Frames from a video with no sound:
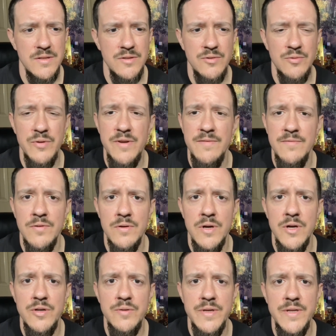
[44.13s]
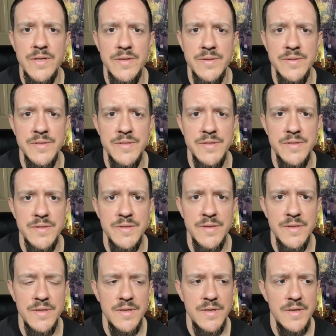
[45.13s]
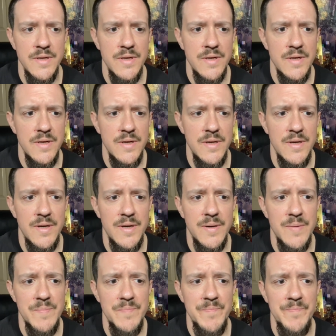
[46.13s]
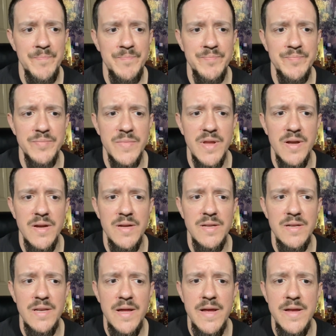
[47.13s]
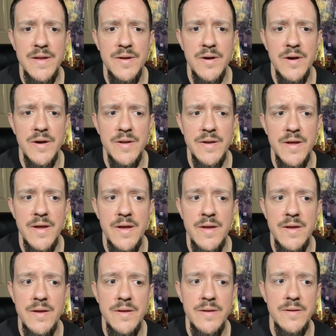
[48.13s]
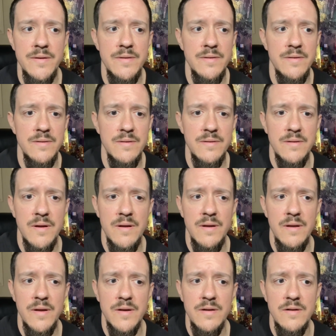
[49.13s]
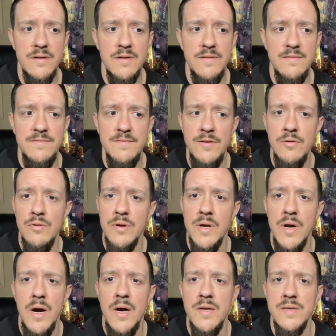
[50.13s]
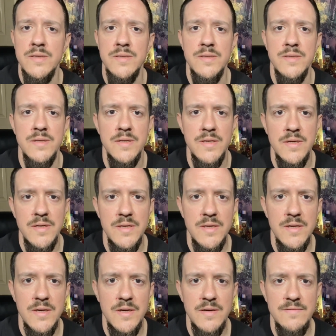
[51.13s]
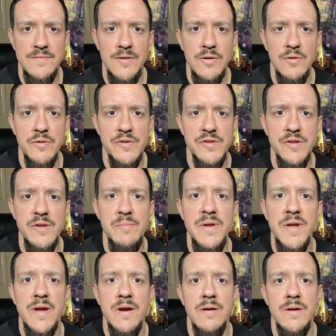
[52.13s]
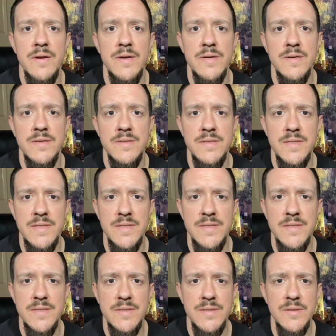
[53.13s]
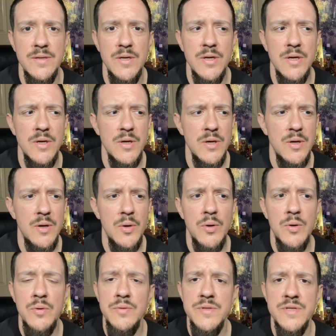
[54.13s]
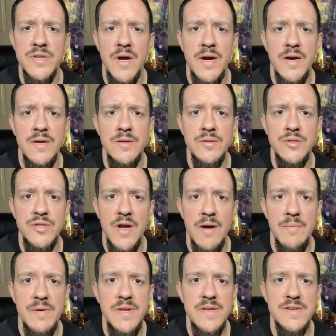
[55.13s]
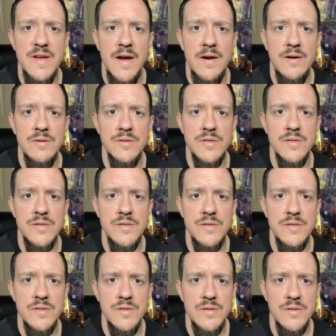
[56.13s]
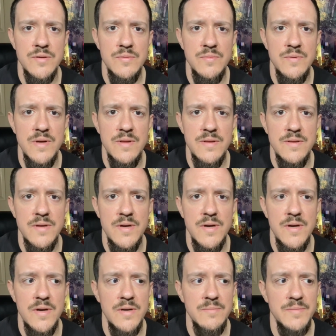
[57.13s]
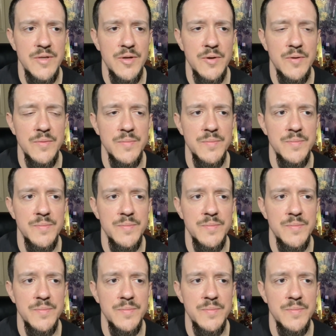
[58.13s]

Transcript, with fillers: three to 400 years, um, laying on a kind of like a floor cot, a floor sleeping area in an old style Japanese house with, um, you know,